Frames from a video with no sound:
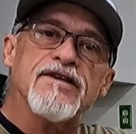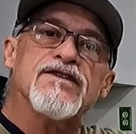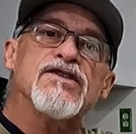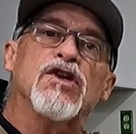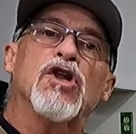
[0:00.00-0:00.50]
it's
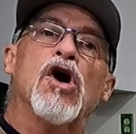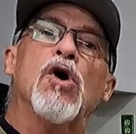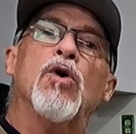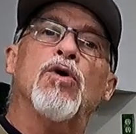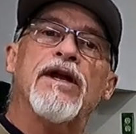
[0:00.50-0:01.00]

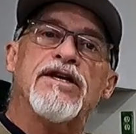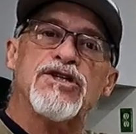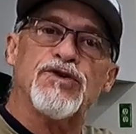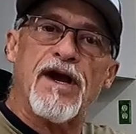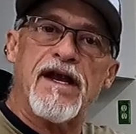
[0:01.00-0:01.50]
slowly
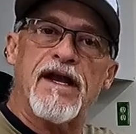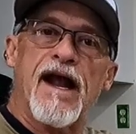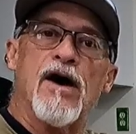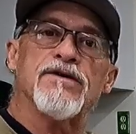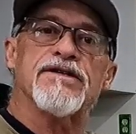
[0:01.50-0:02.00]
straightening
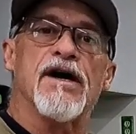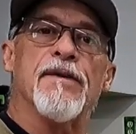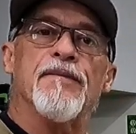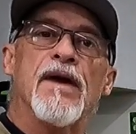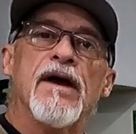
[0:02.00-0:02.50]
out
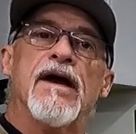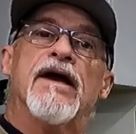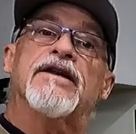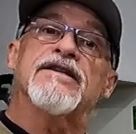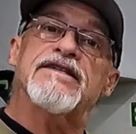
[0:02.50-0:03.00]
some
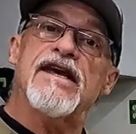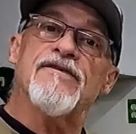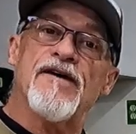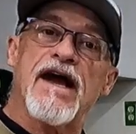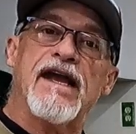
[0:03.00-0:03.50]
to see
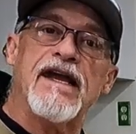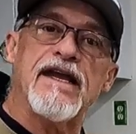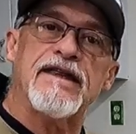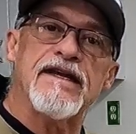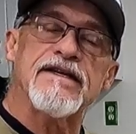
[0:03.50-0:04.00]
if I can
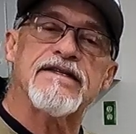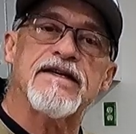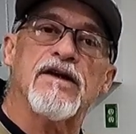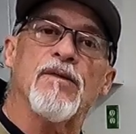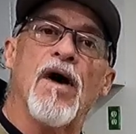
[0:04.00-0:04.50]
get
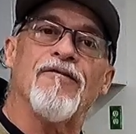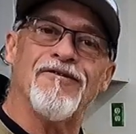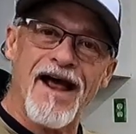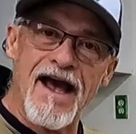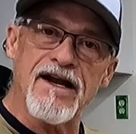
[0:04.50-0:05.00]
this
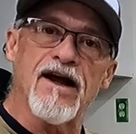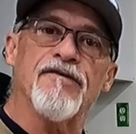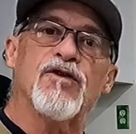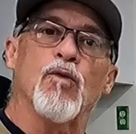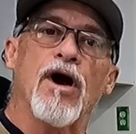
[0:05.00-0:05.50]
flat
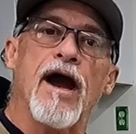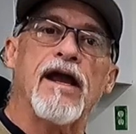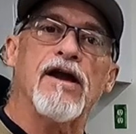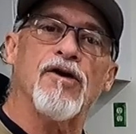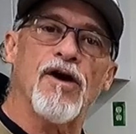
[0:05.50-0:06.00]
enough to where I
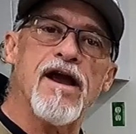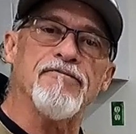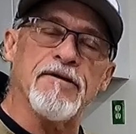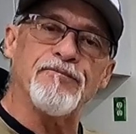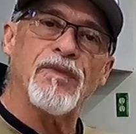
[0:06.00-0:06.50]
can
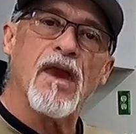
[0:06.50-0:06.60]
engrave it.